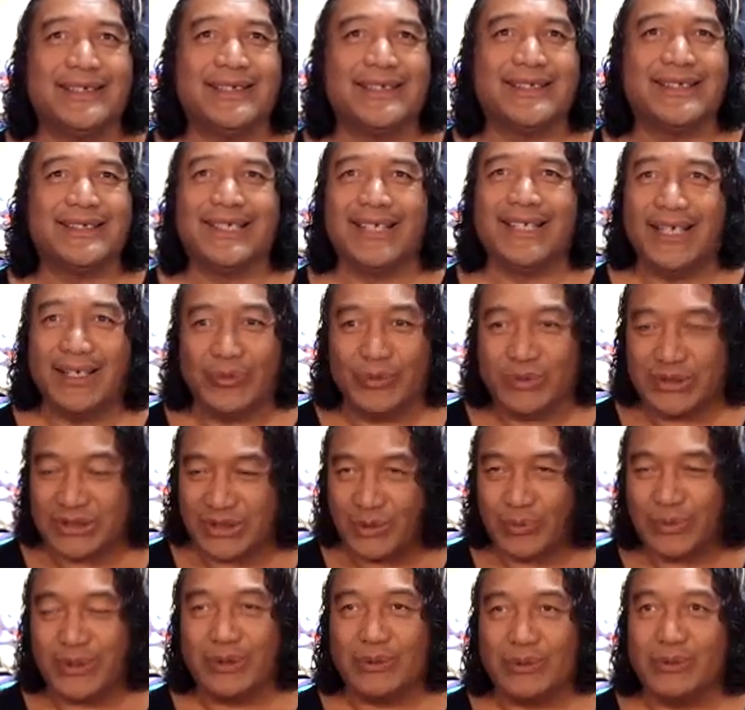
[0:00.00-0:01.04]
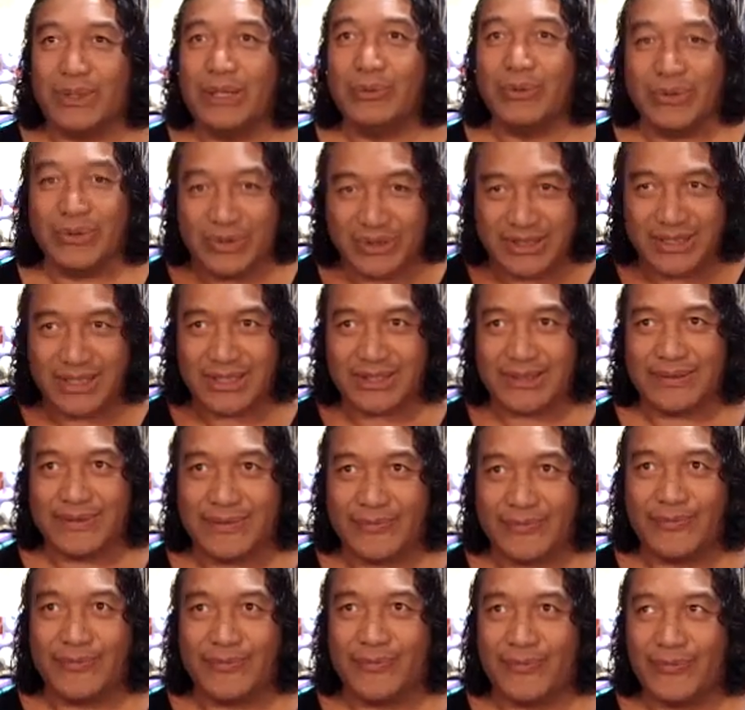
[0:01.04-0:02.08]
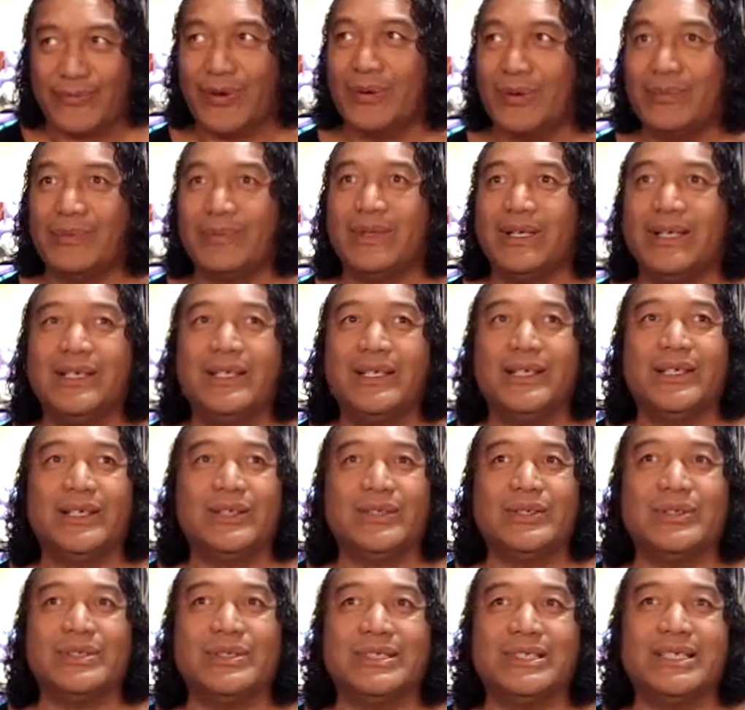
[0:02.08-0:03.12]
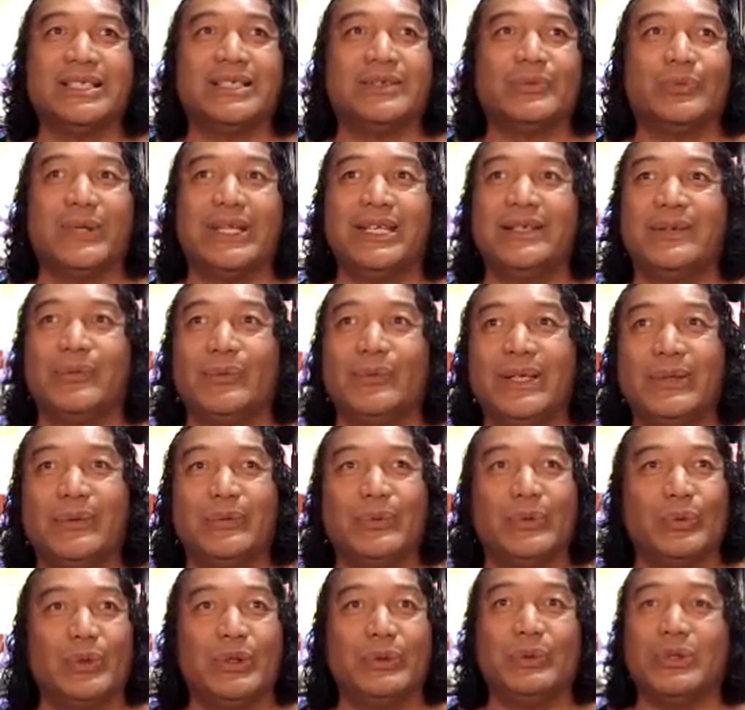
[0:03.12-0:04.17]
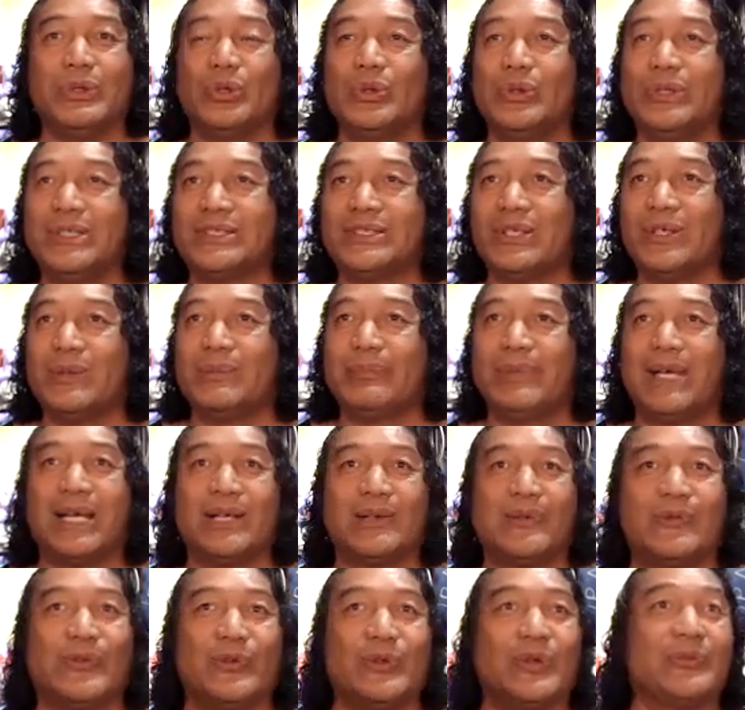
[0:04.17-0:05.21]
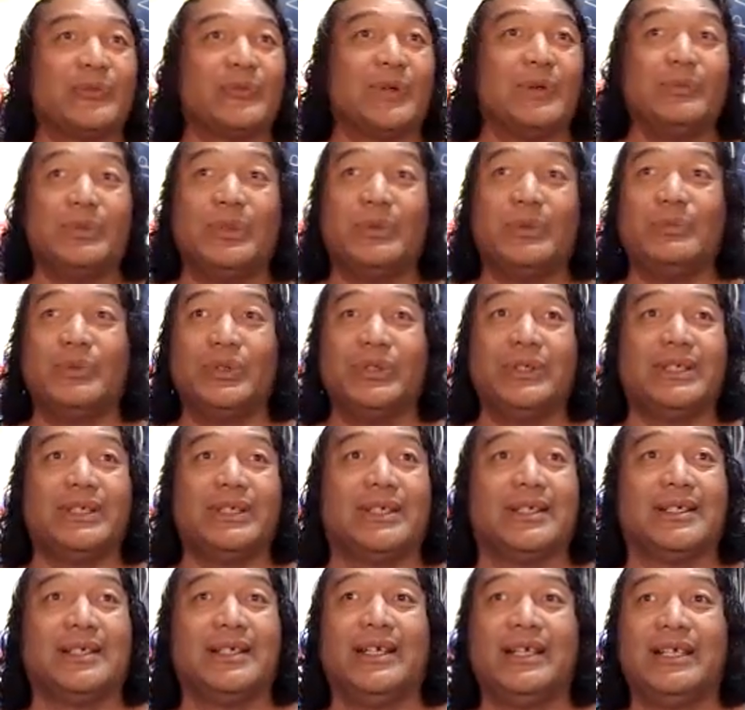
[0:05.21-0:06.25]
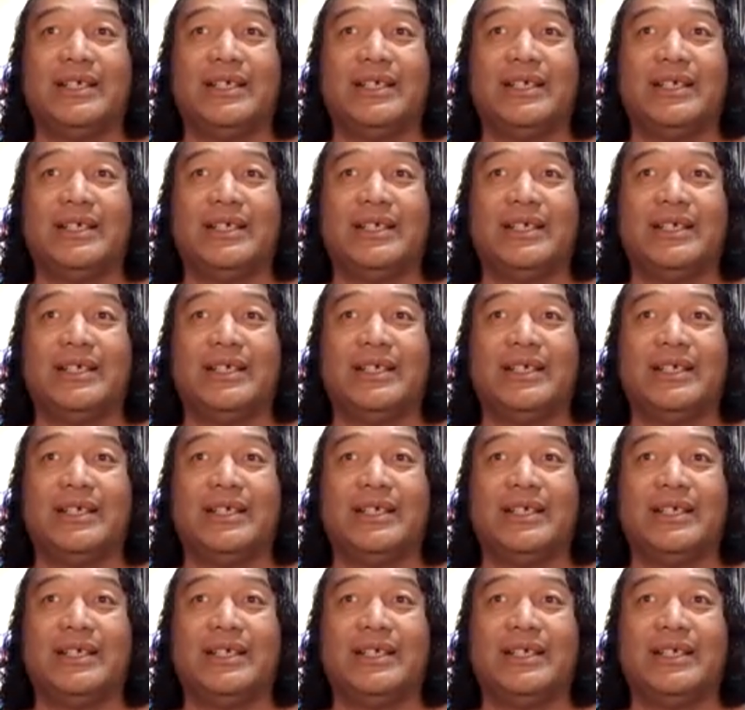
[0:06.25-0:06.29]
Yeah, so we weren't just from New Zealand. We were always going back and forth from Lemuria.